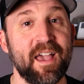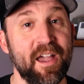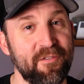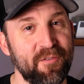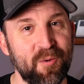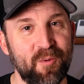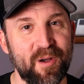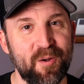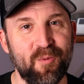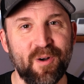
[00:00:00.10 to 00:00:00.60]
Hey
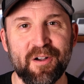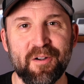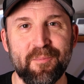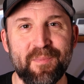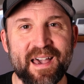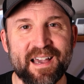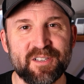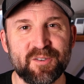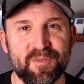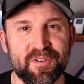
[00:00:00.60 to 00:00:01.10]
everyone, welcome
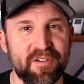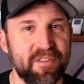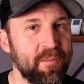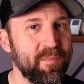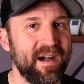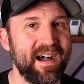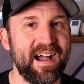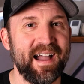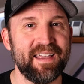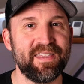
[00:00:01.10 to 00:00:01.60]
back to another
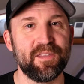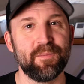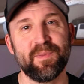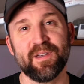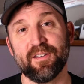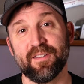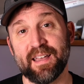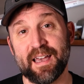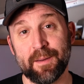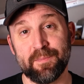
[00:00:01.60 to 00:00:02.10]
Behind the
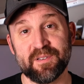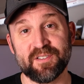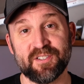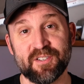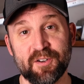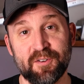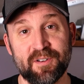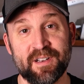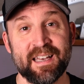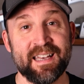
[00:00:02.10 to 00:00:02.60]
Build
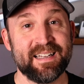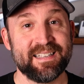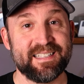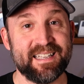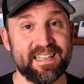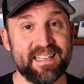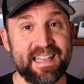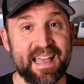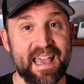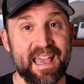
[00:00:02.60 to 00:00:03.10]
episode.
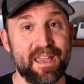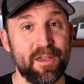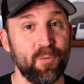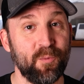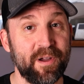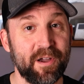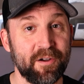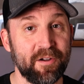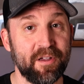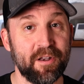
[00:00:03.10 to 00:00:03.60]
Today
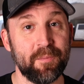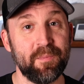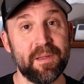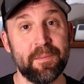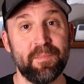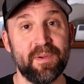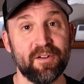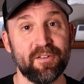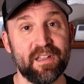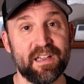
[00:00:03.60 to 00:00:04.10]
we are going to be
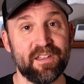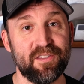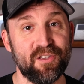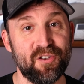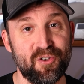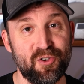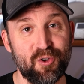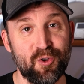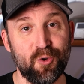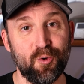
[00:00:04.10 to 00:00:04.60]
building the
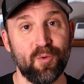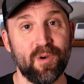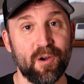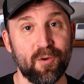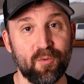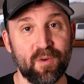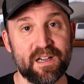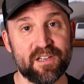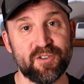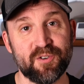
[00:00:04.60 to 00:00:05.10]
new
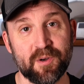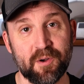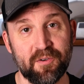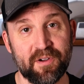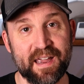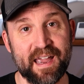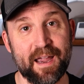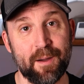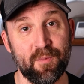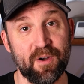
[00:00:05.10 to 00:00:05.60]
retro
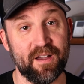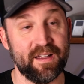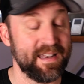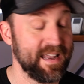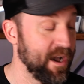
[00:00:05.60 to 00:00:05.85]
camera.